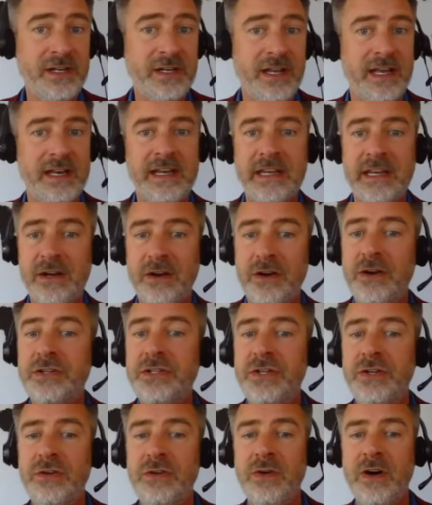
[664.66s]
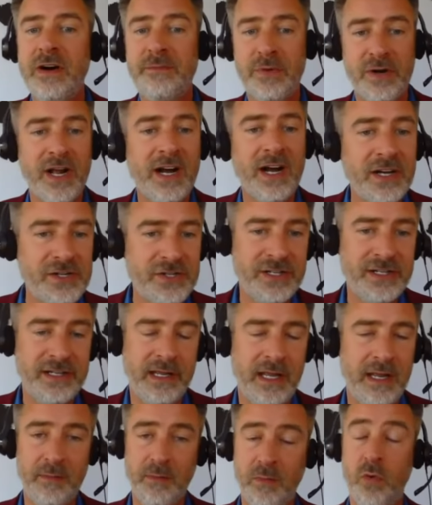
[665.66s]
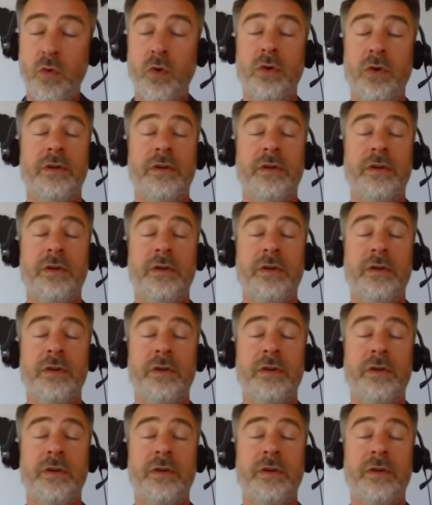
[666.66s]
and a year or two of production and more